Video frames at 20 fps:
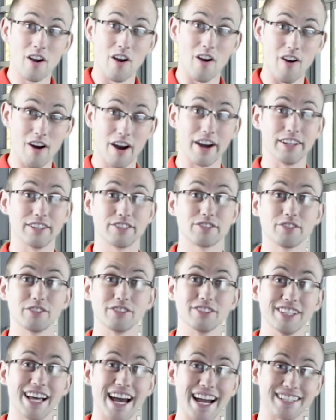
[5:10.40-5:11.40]
Alright, so
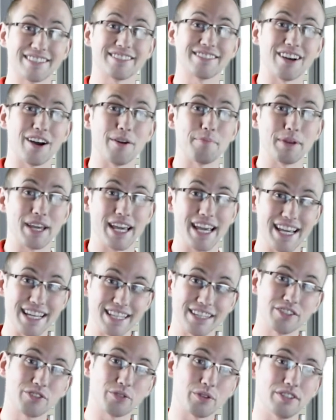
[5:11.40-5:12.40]
last up
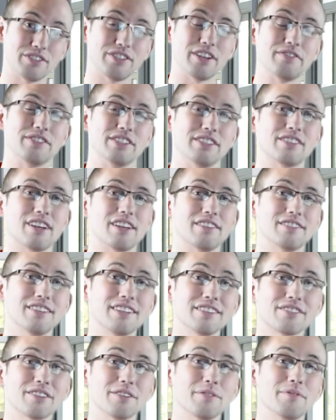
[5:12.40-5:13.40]
in the Toyota Safety Sense
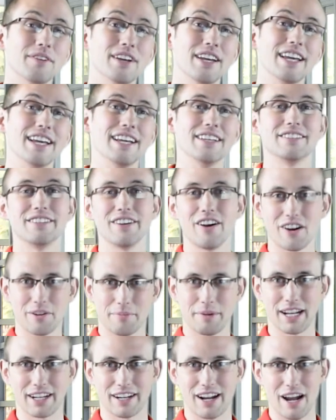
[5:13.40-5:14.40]
system is the
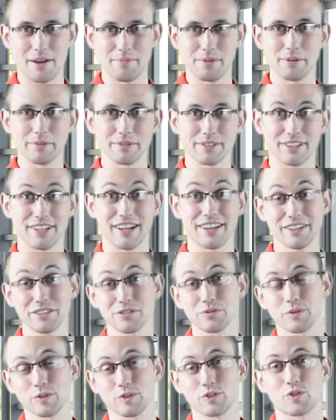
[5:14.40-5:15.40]
automatic high beams. Now
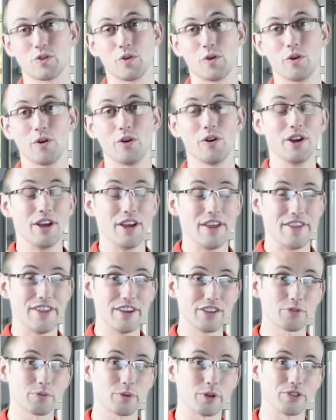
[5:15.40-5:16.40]
this one's cool.
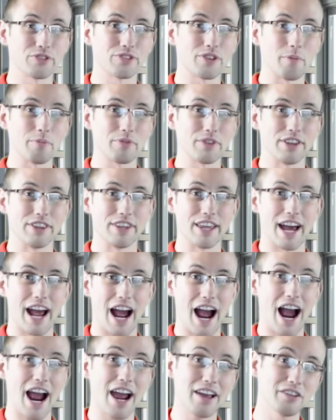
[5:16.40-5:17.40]
This one's something
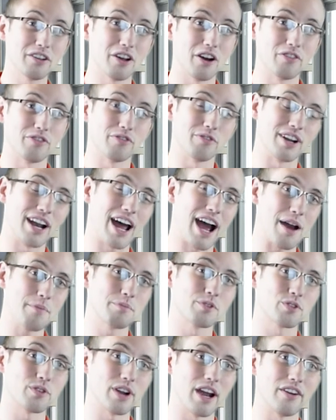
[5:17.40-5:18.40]
that I love when
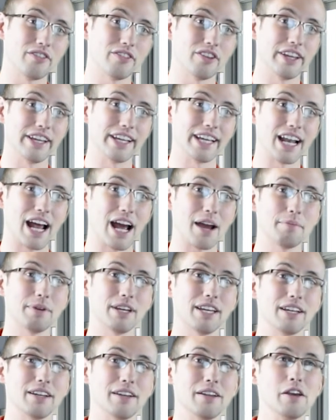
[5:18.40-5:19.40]
I'm traveling and I'm
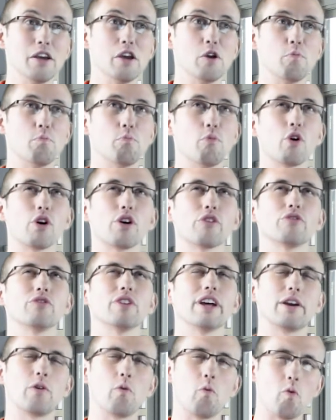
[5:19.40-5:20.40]
in more of
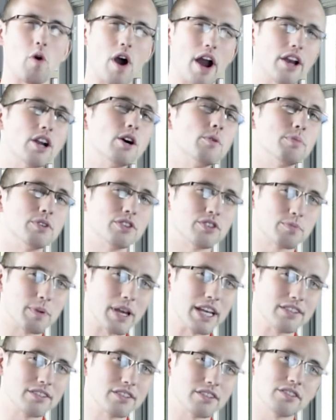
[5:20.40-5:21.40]
like wide open
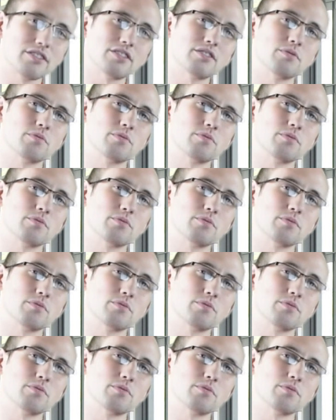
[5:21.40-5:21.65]
spaces,